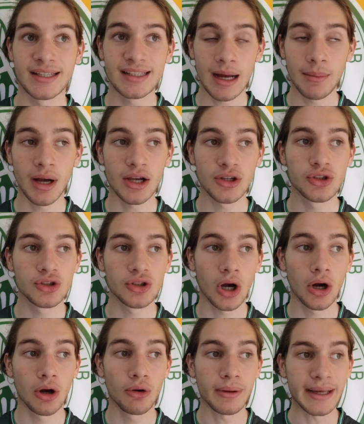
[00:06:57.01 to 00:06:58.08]
summer,
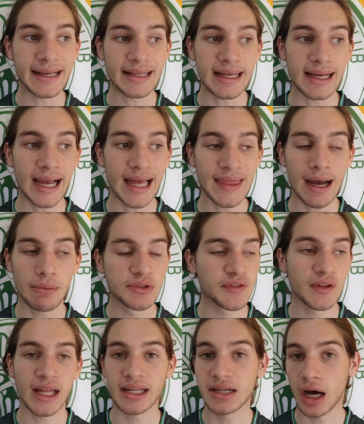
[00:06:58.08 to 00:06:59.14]
and that was
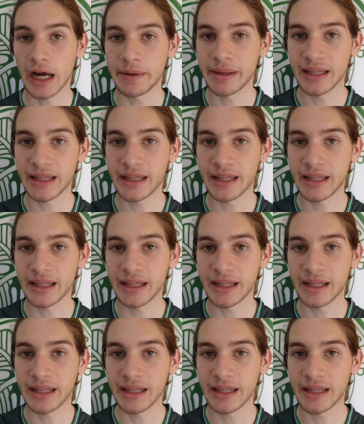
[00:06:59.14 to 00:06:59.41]
for like £9